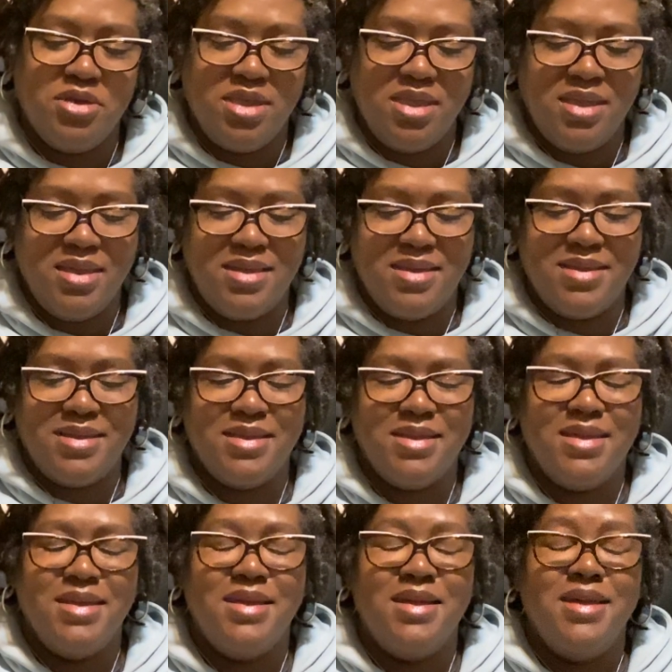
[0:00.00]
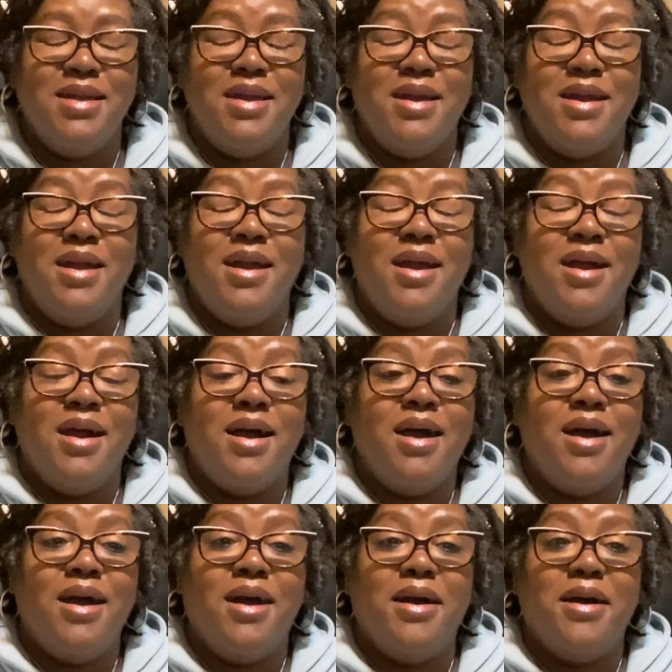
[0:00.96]
doing.
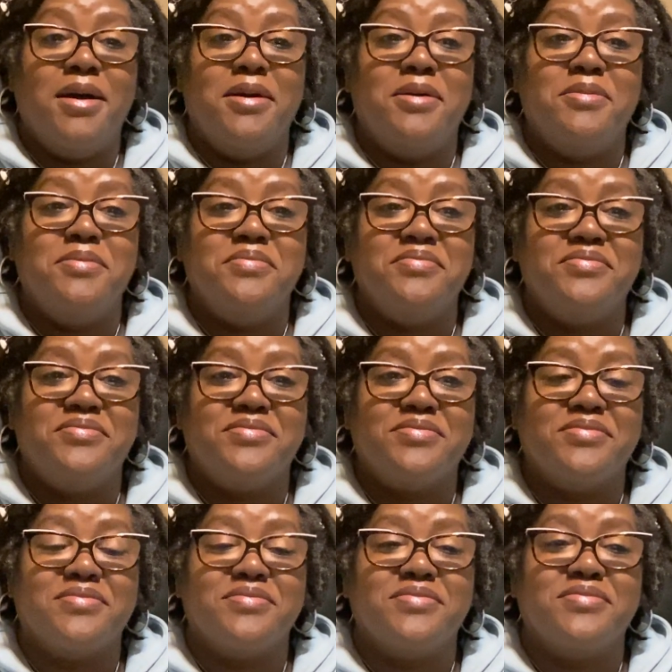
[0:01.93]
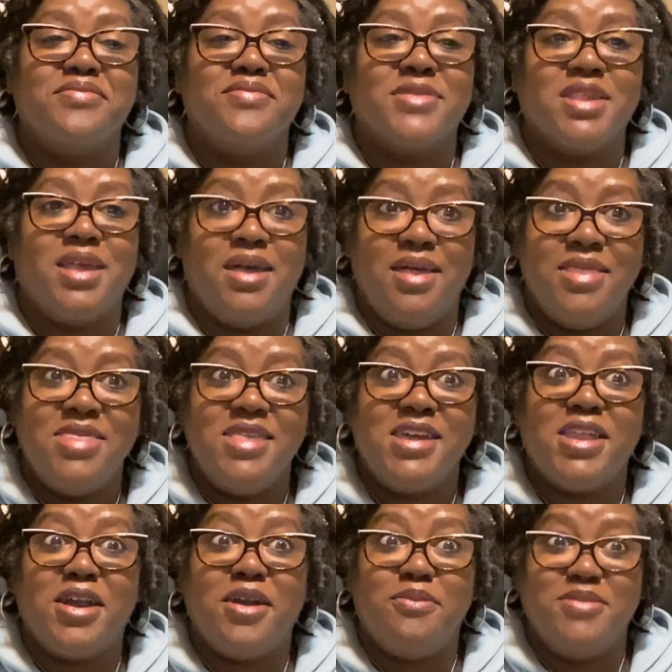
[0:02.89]
Um, that
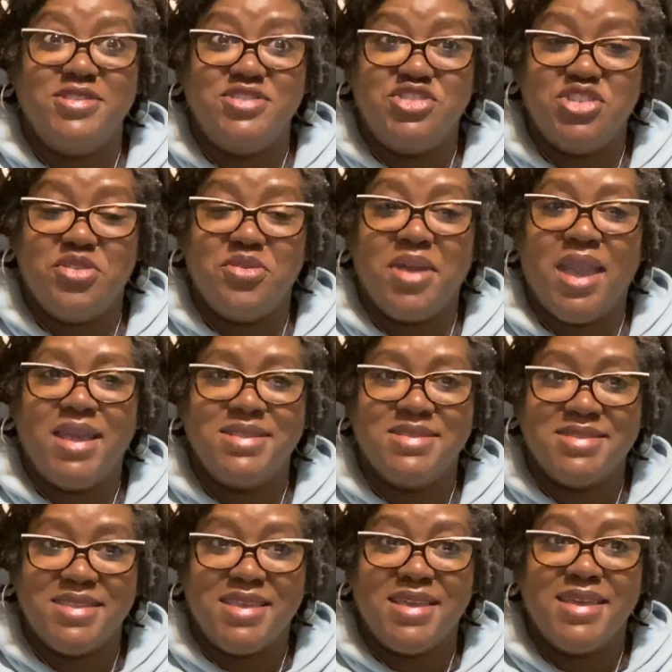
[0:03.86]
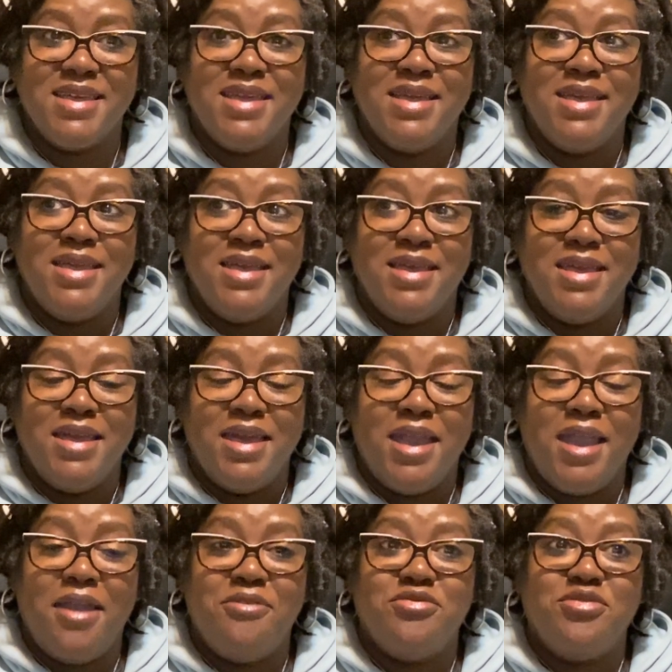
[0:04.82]
I'll be showcasing
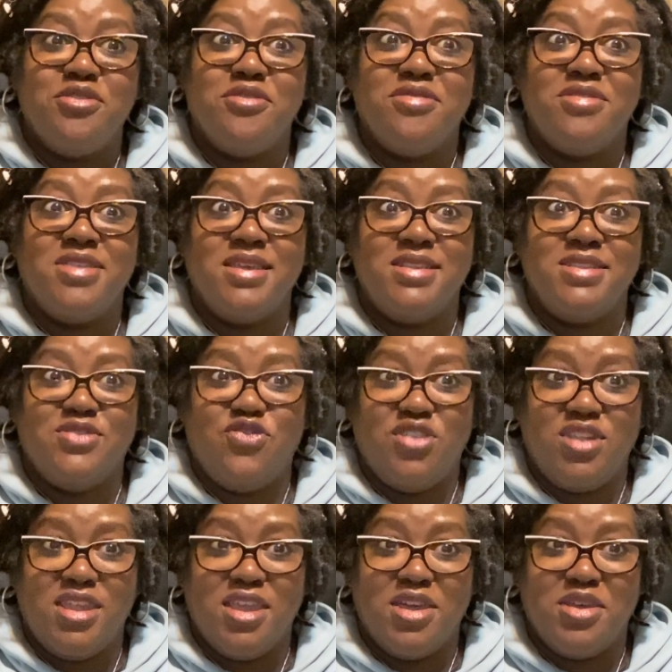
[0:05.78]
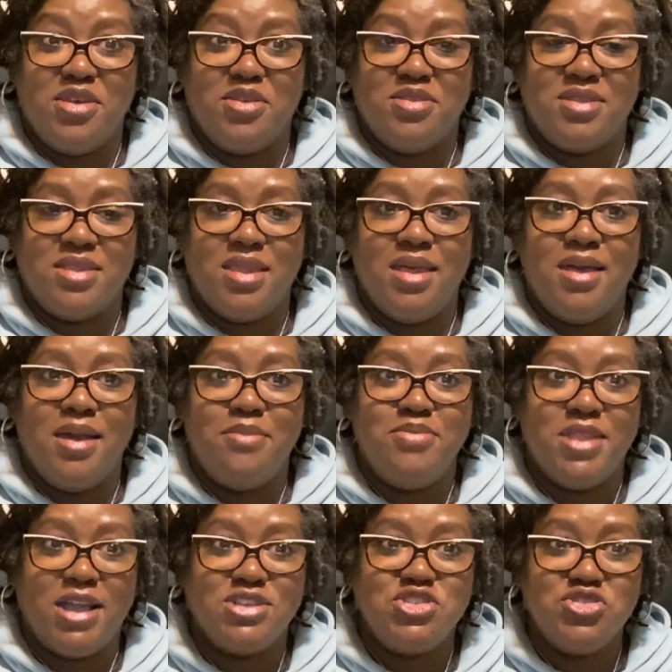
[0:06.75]
after these videos.
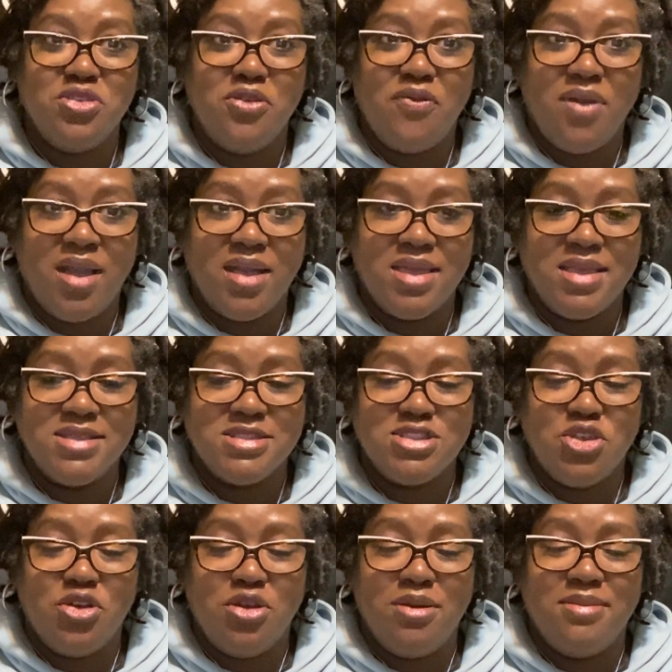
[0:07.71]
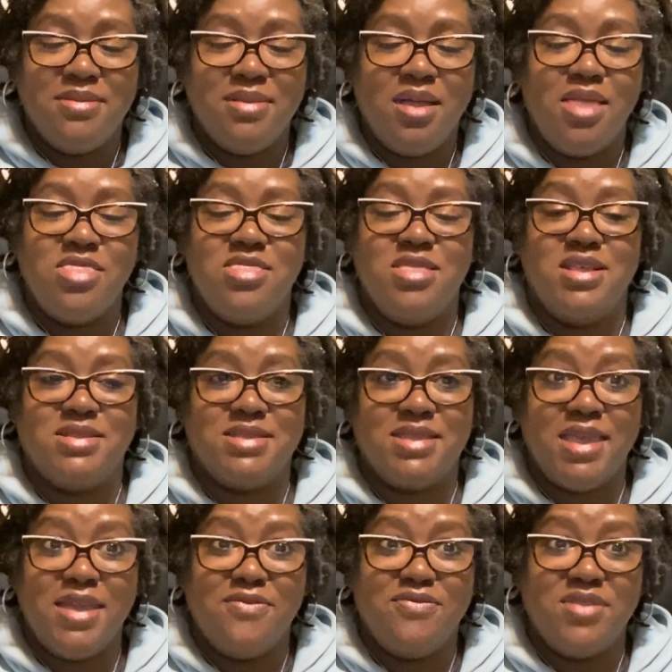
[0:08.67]
Not sure if I'll get to them this
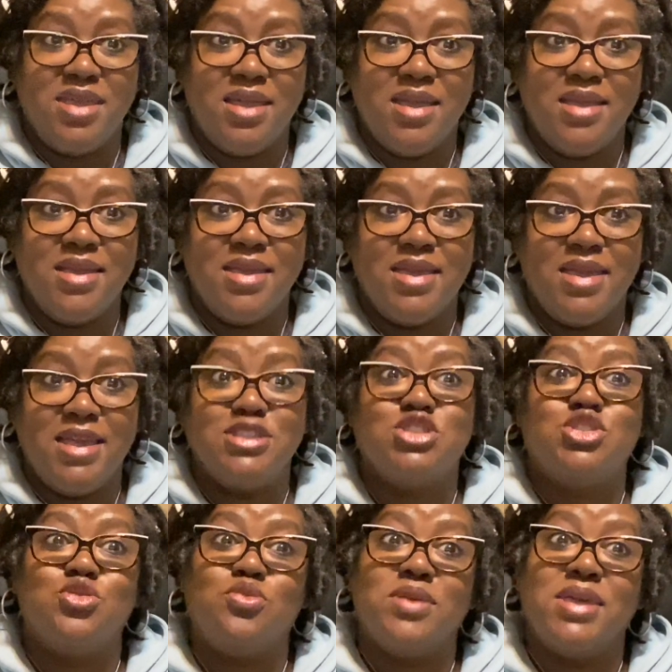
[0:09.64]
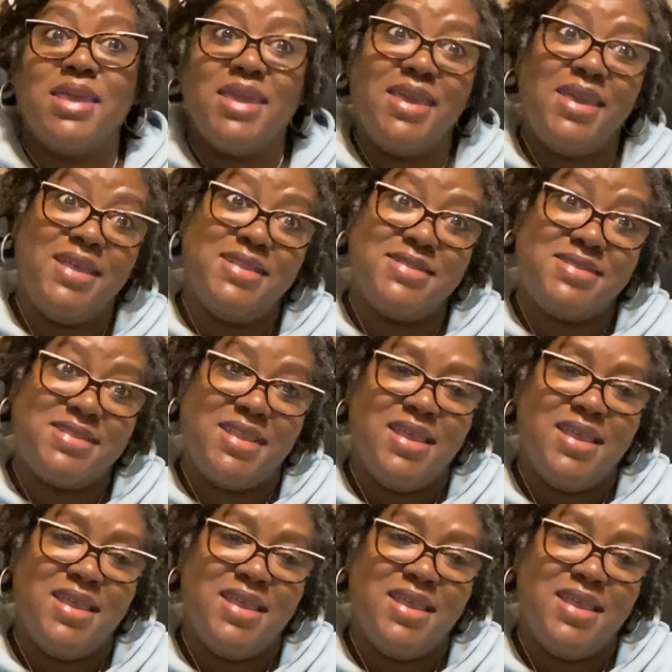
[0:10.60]
evening, get to it